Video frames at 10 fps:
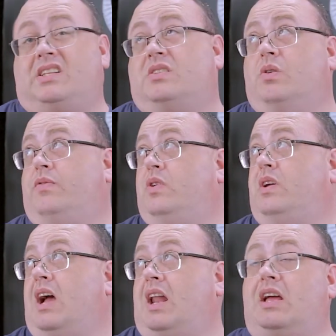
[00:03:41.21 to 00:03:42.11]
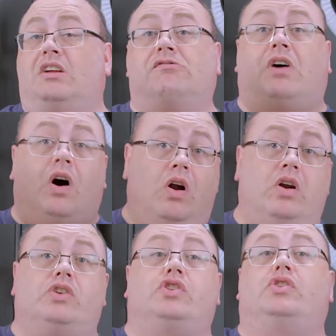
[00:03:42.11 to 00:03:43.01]
So if you got a
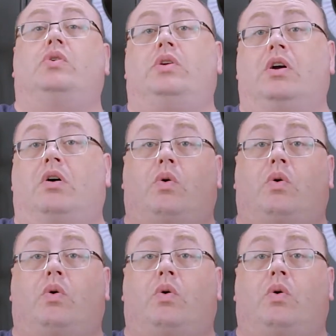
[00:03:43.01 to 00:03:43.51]
large studio